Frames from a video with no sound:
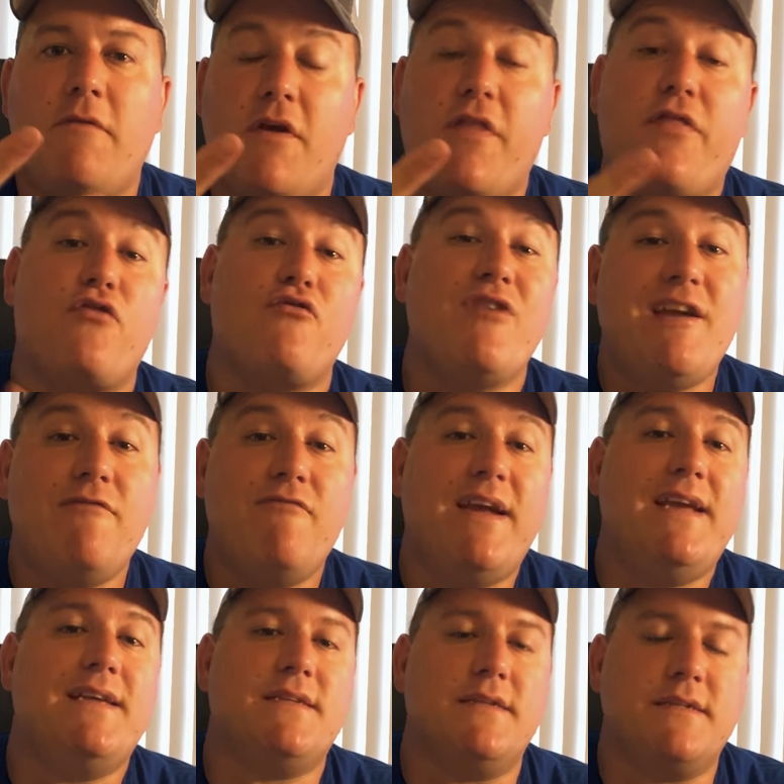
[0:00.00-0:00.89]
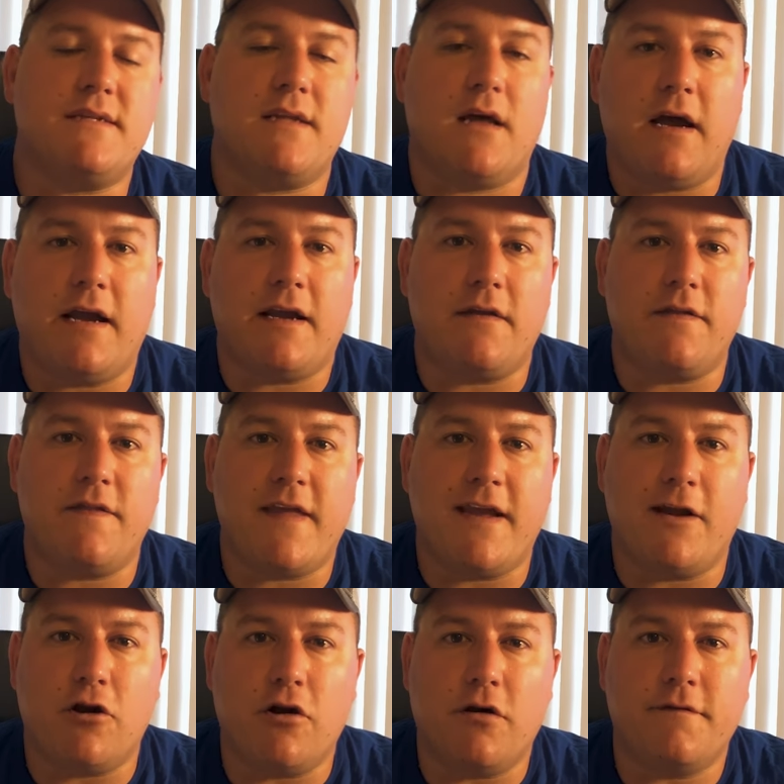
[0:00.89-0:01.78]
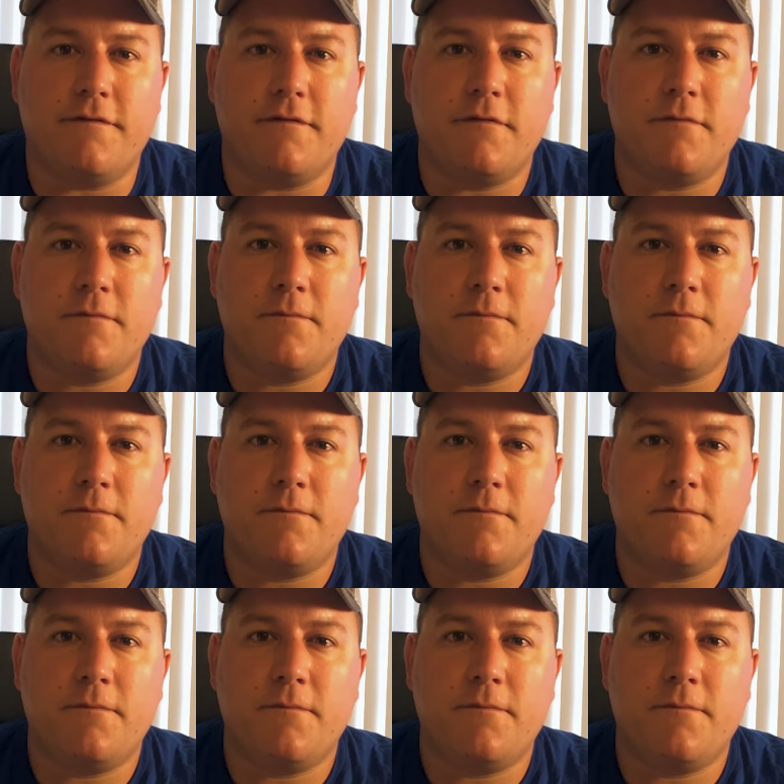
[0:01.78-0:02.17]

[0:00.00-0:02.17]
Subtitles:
There are 3 reasons that I can think of.